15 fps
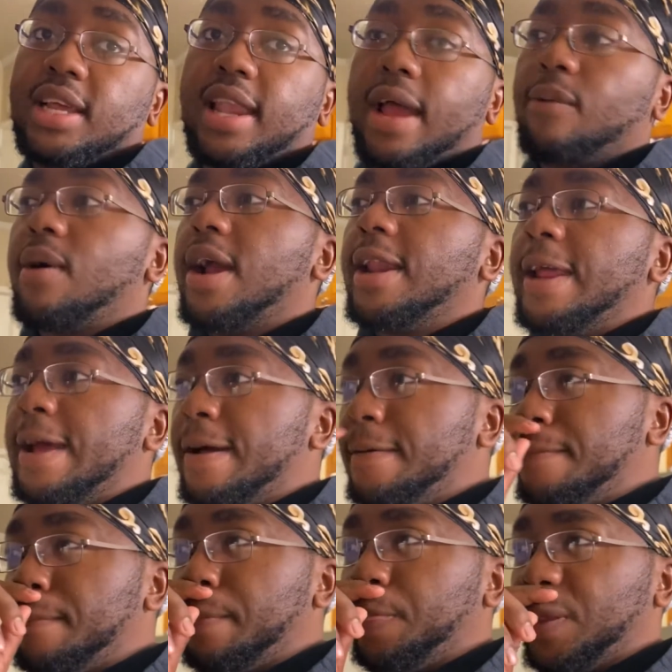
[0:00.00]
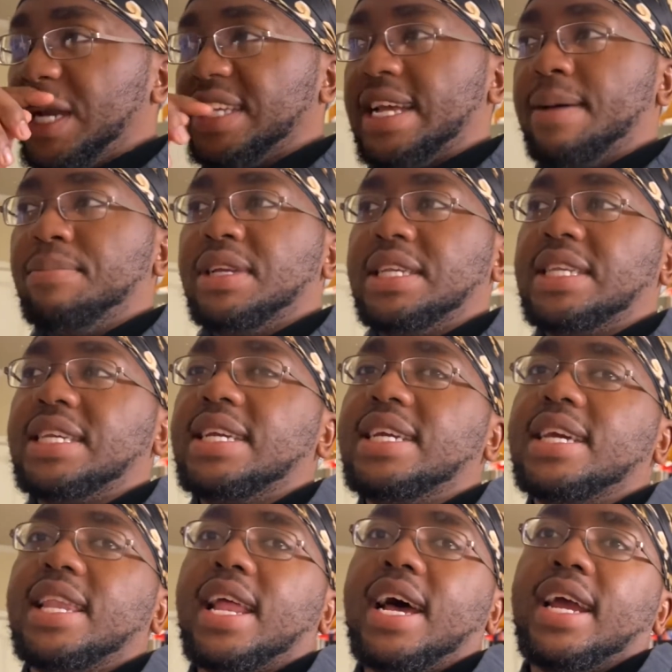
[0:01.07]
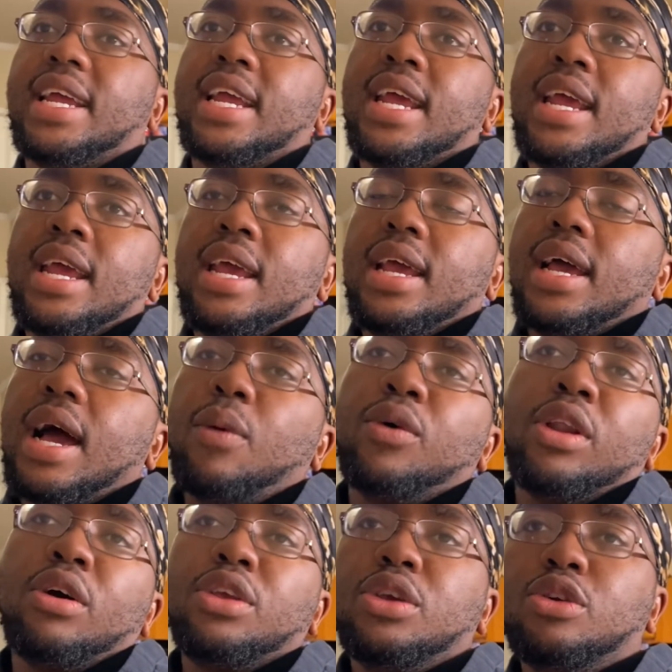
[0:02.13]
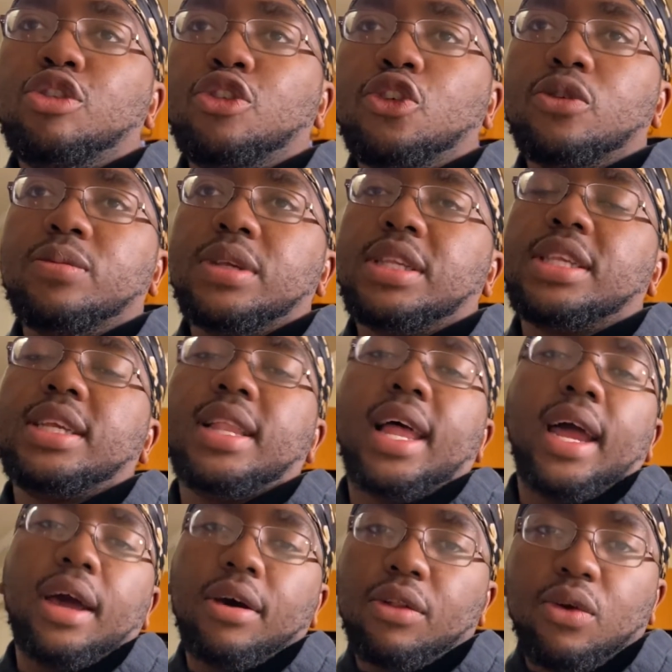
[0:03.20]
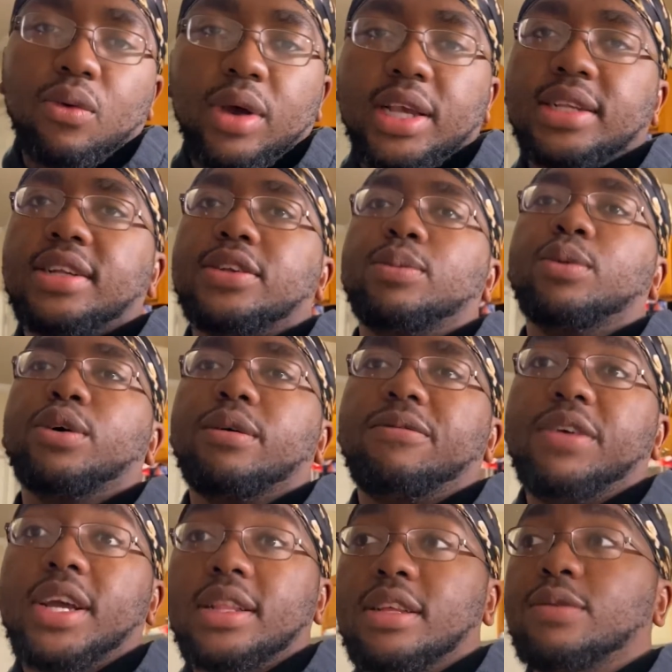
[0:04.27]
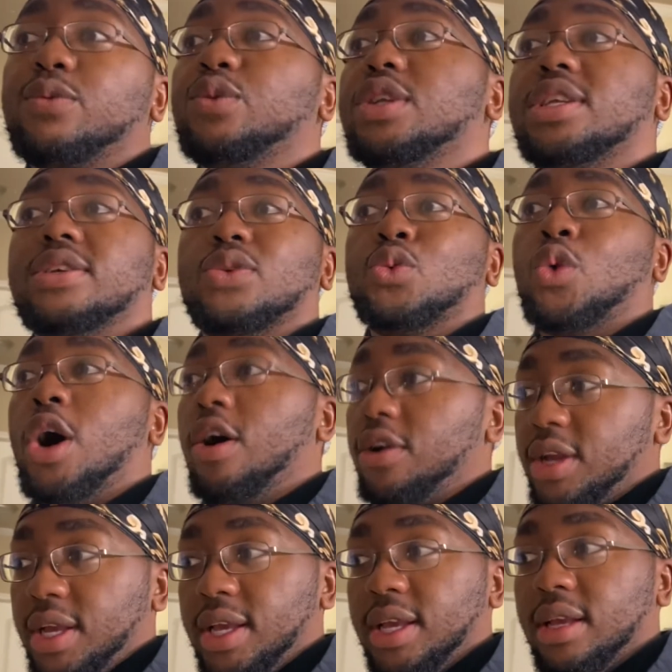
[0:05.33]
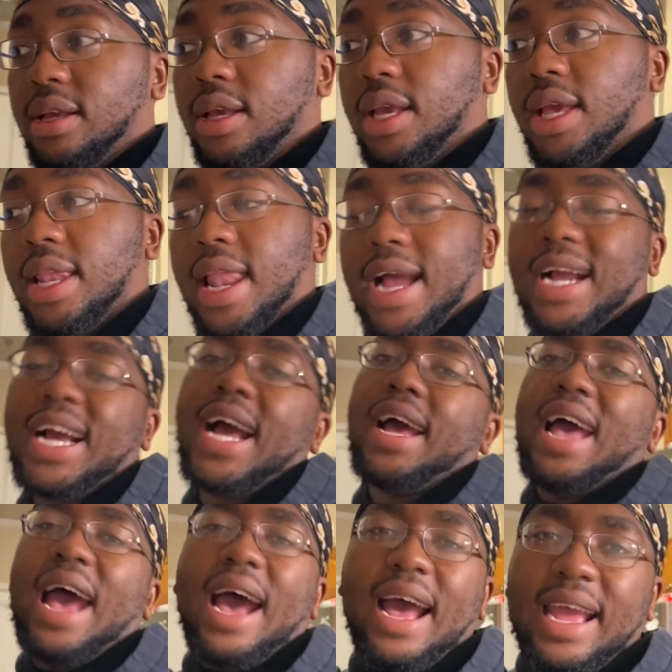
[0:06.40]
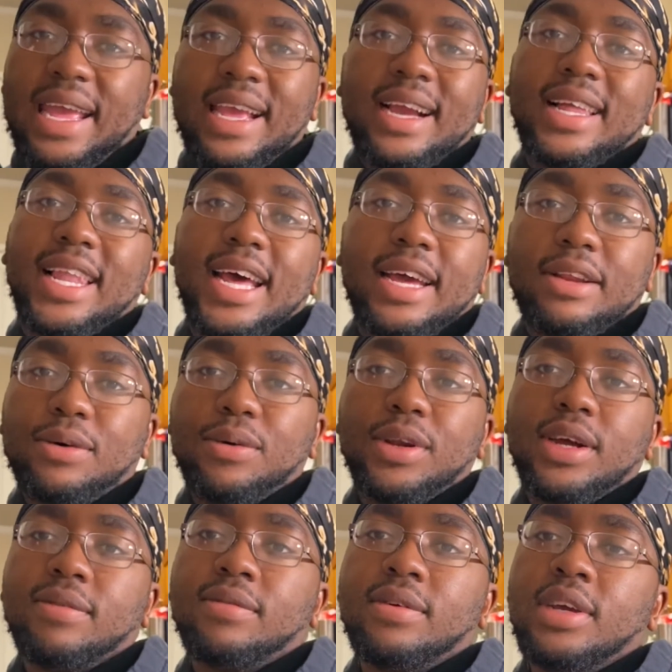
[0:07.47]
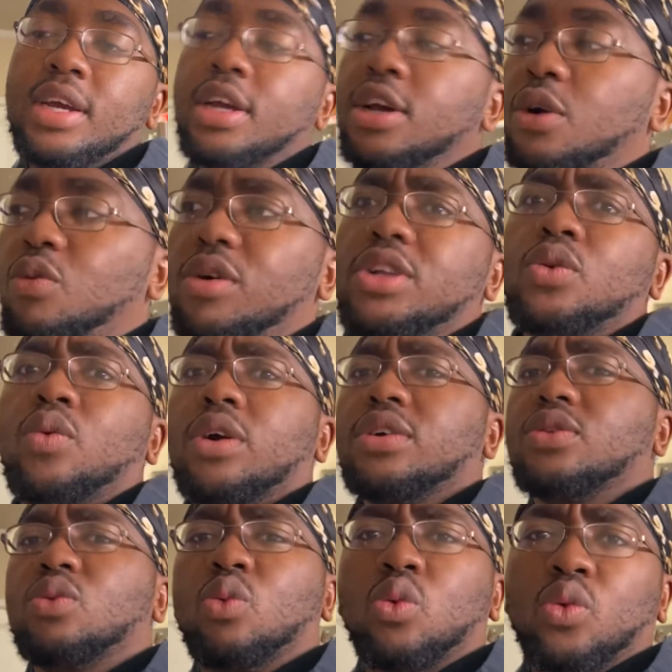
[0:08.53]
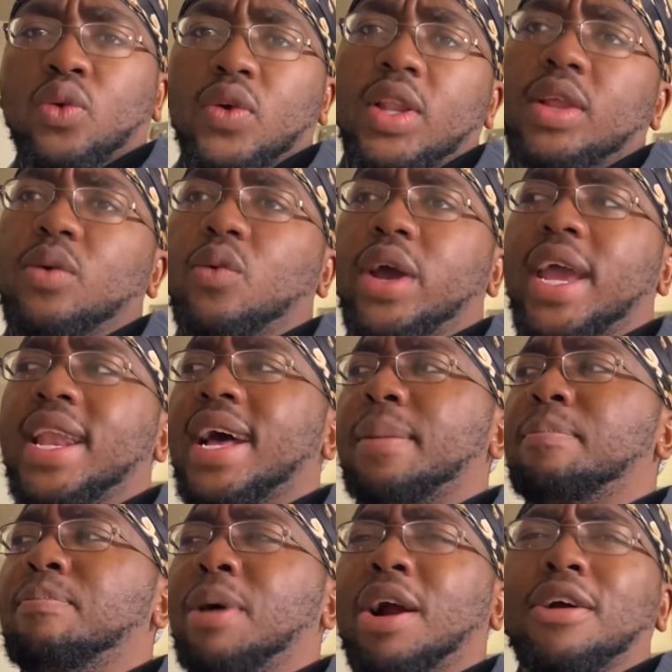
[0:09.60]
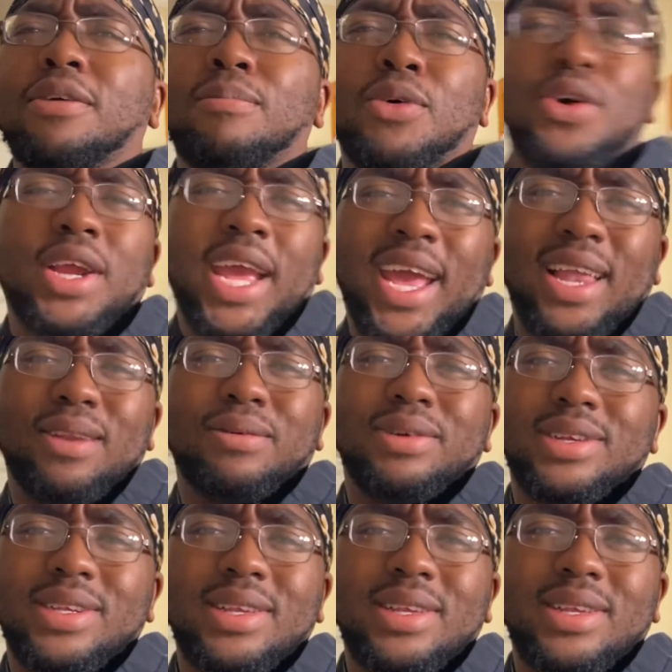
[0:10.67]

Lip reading: Like right now, cause I've been seeing, like, I went on YouTube and see like other ways that's more effective, which is walking in like a high incline or whatever. Which works really well. And I burn more calories.